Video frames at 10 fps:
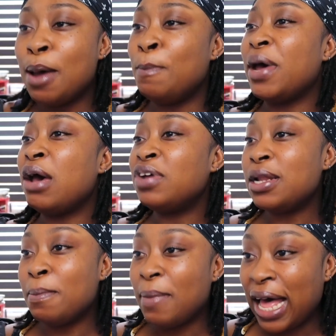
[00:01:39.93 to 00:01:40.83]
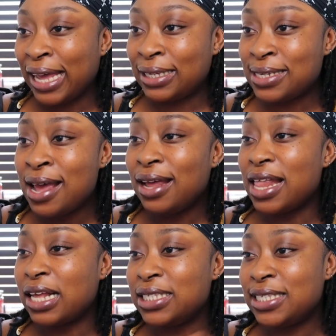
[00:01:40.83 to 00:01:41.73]
And bearing in mind
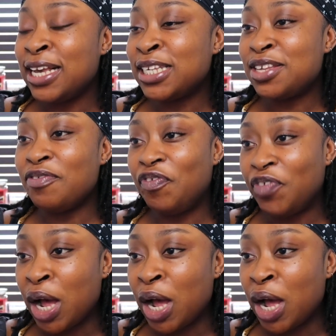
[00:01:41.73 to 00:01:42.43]
that season